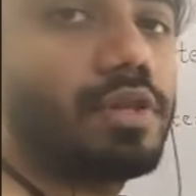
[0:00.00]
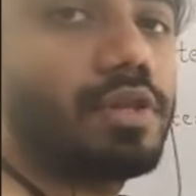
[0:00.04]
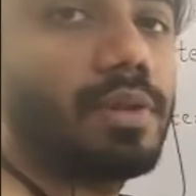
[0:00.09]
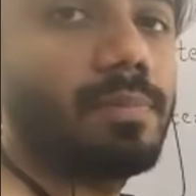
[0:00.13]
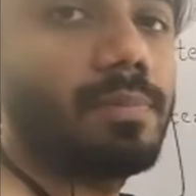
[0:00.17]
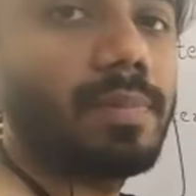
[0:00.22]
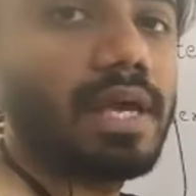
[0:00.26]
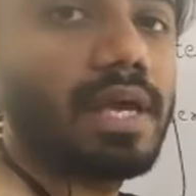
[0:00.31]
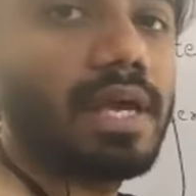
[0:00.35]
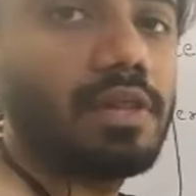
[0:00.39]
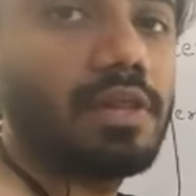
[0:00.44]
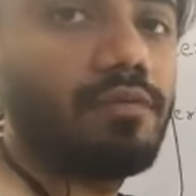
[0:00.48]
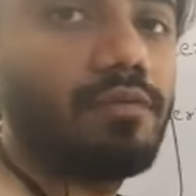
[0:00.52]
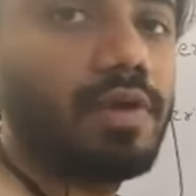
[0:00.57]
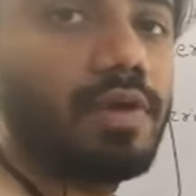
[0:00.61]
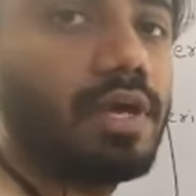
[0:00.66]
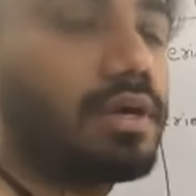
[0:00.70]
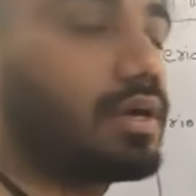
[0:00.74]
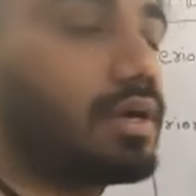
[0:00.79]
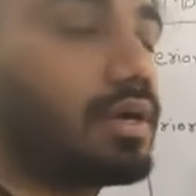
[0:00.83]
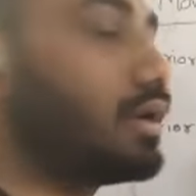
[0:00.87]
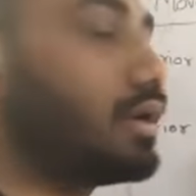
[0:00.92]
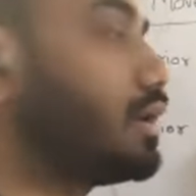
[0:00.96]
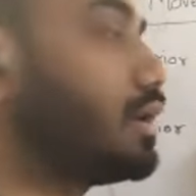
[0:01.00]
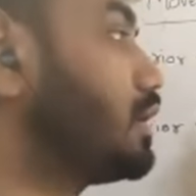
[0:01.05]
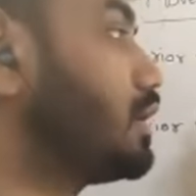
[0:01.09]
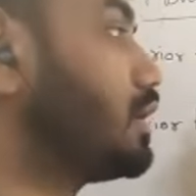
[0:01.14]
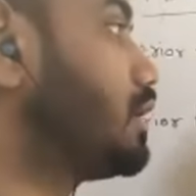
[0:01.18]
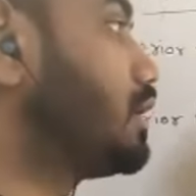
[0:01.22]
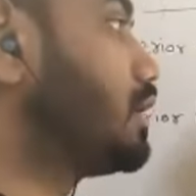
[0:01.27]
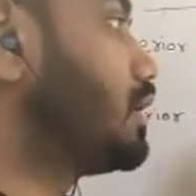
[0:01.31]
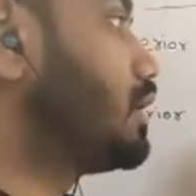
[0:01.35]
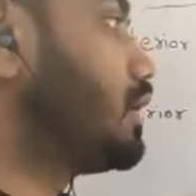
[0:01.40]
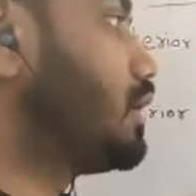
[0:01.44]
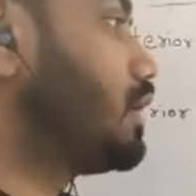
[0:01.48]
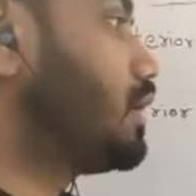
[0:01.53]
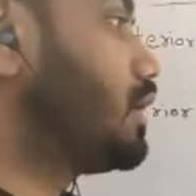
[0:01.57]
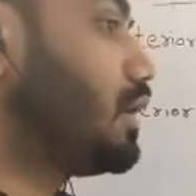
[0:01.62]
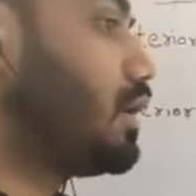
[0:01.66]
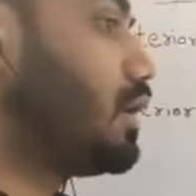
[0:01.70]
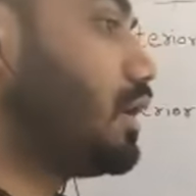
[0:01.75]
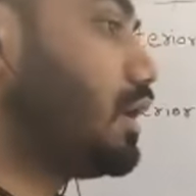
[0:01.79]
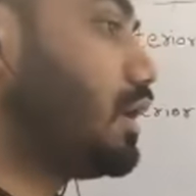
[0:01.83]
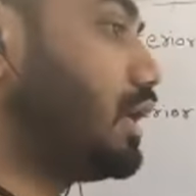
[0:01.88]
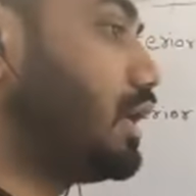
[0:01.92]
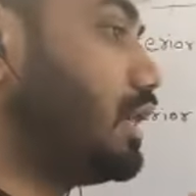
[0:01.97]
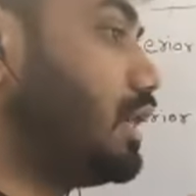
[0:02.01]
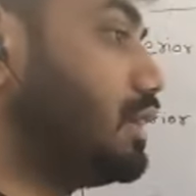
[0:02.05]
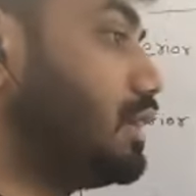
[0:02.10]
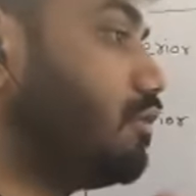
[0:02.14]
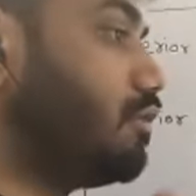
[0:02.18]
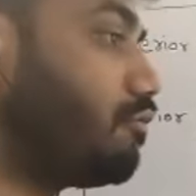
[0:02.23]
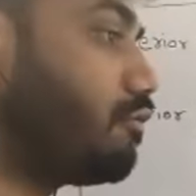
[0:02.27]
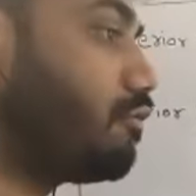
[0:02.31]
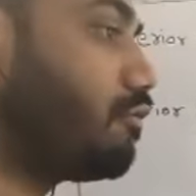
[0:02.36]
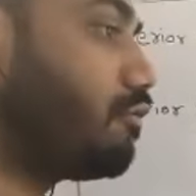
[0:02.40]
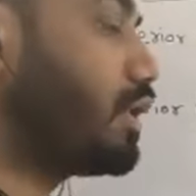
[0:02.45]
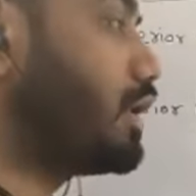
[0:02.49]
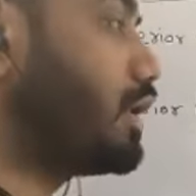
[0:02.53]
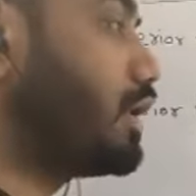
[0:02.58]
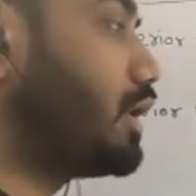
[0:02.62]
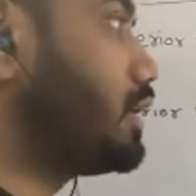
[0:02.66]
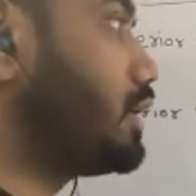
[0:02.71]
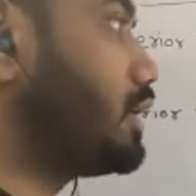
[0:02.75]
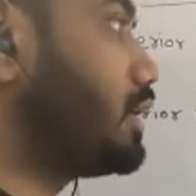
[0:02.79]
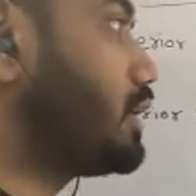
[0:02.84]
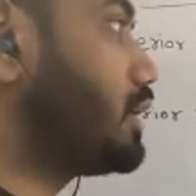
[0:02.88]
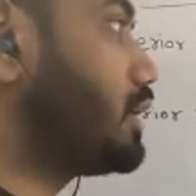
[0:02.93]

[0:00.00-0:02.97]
the pelvic in the front.